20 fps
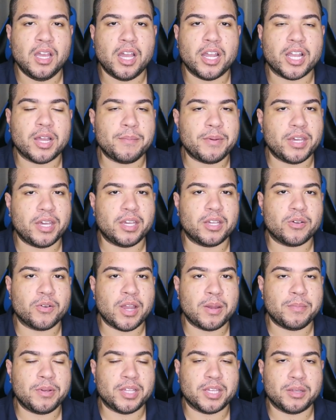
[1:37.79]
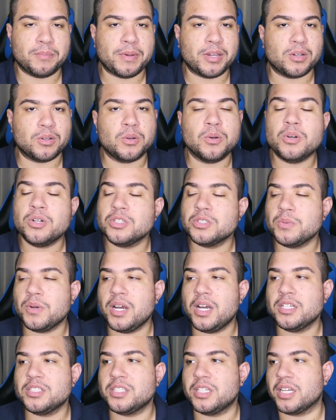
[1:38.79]
I got my grandma like a Michael Kors
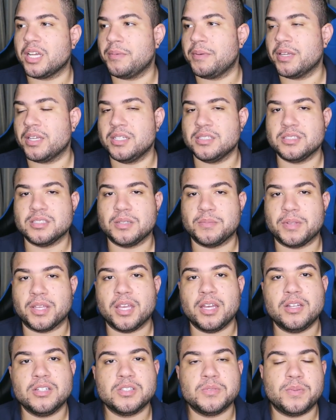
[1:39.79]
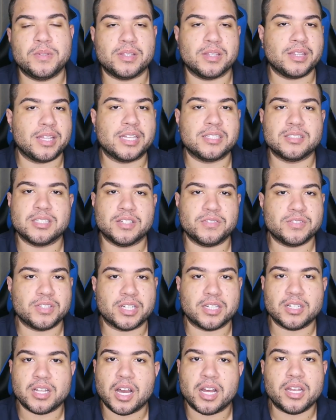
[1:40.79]
watch, and I got my cousin something else, and that stuff's
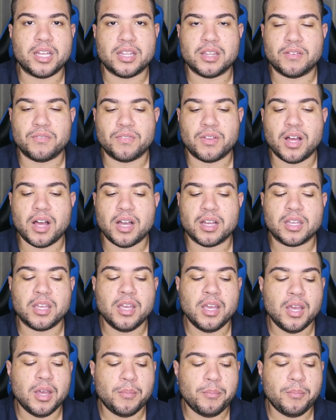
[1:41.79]
like not in the vlog,